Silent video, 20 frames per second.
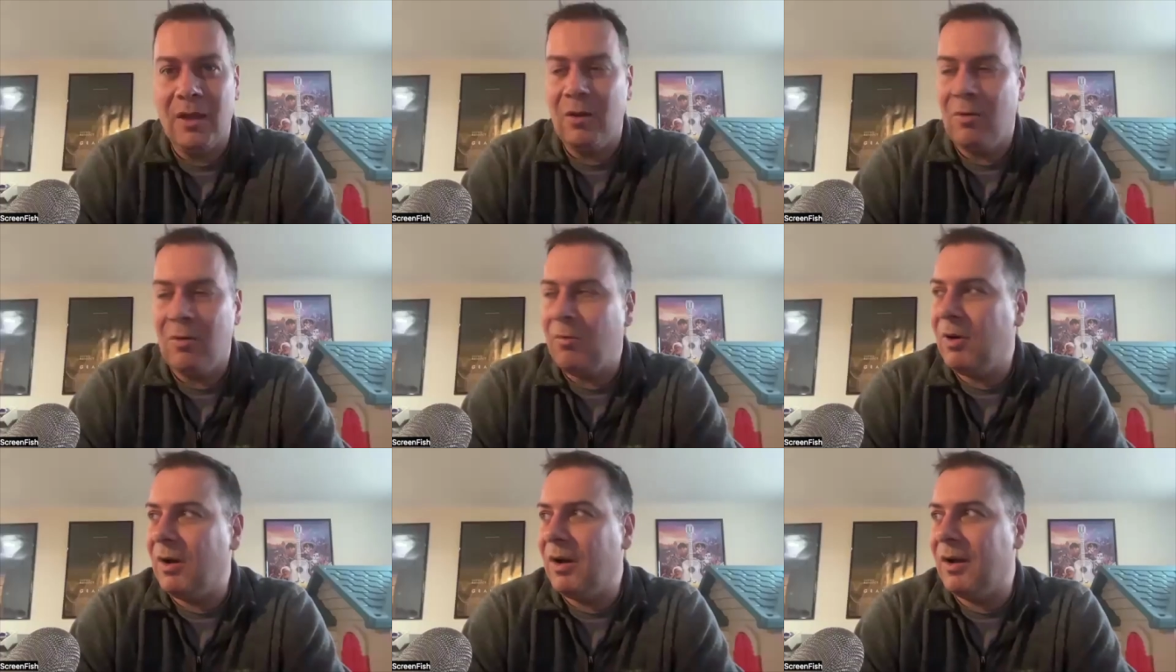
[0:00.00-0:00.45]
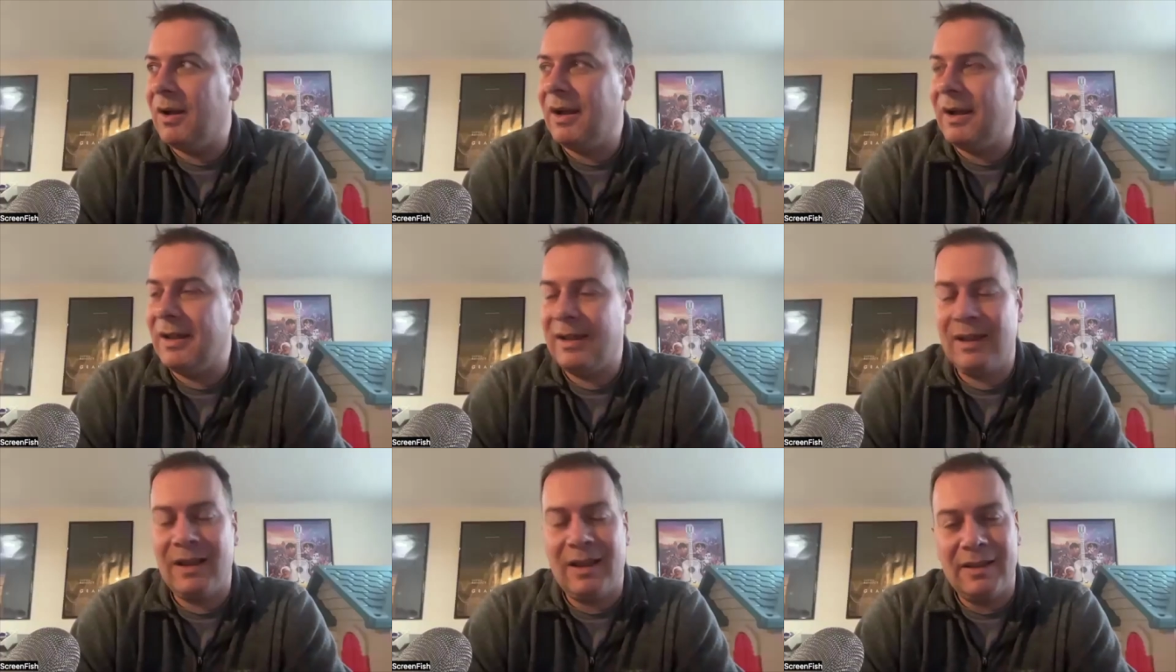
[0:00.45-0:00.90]
well
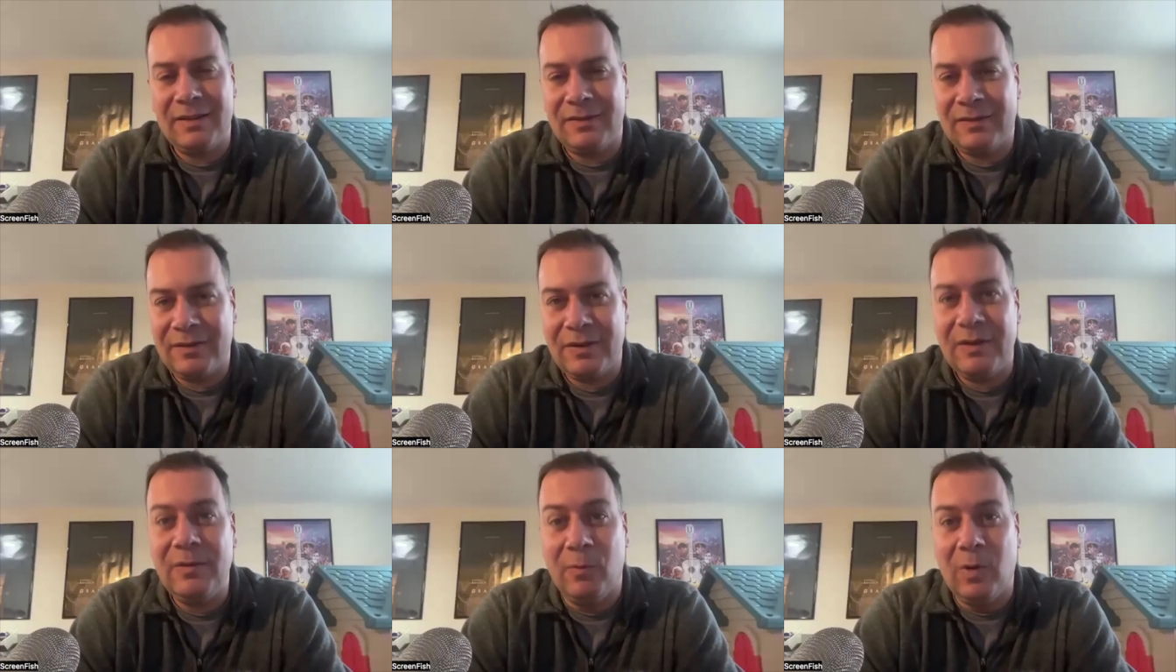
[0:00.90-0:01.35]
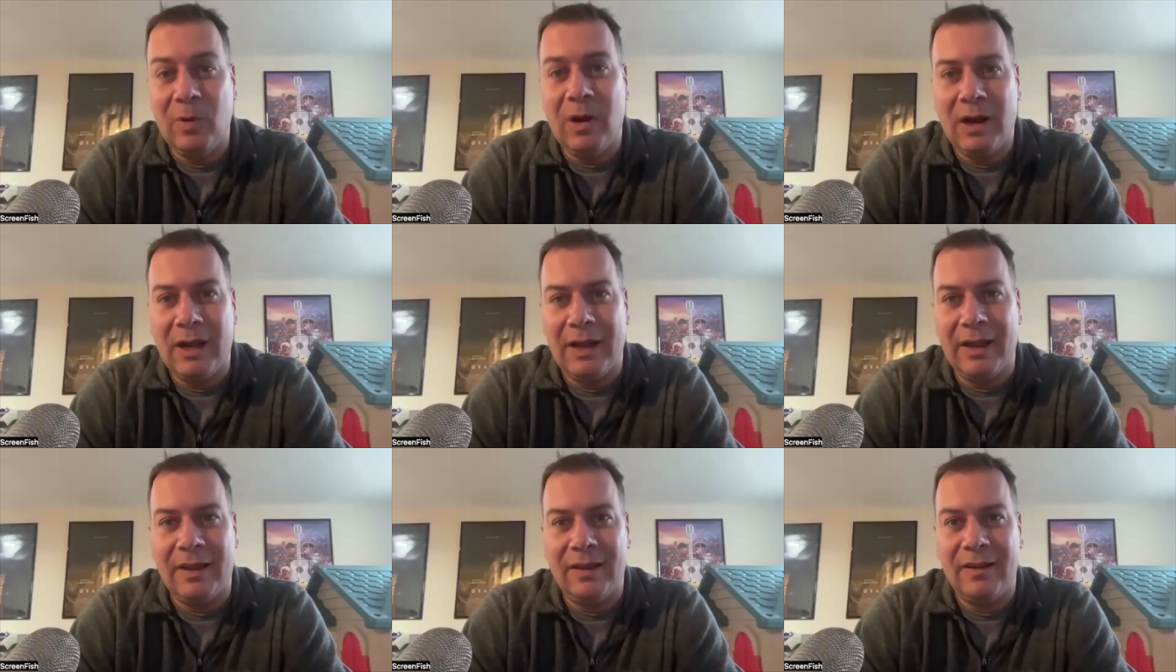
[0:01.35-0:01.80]
i i see
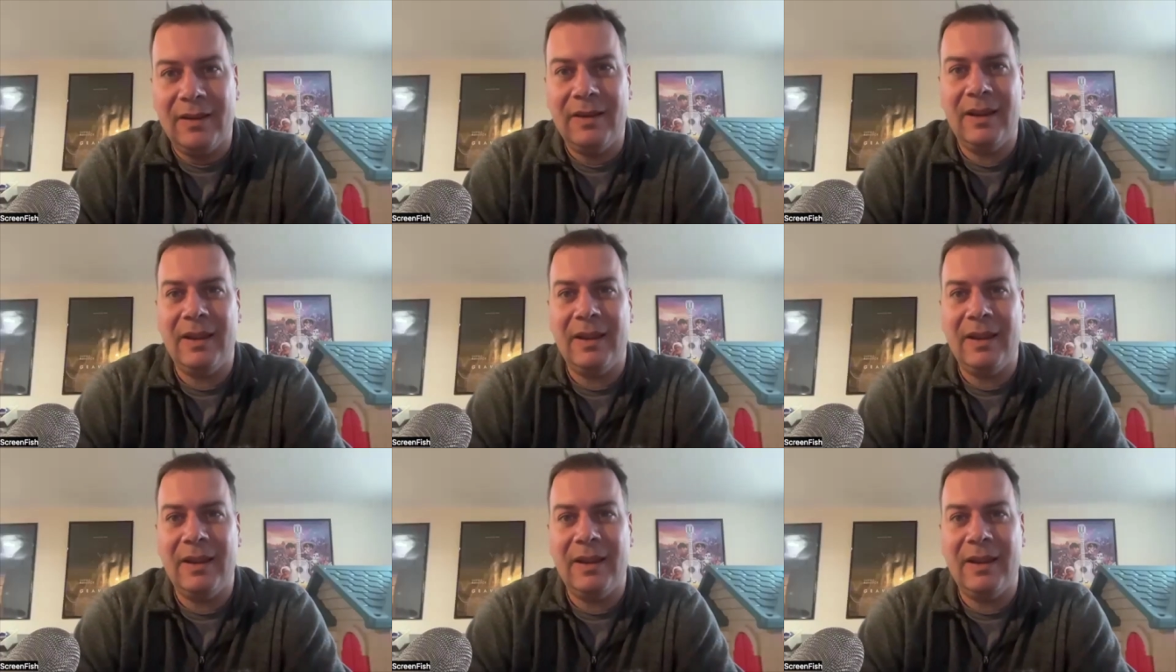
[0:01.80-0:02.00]
why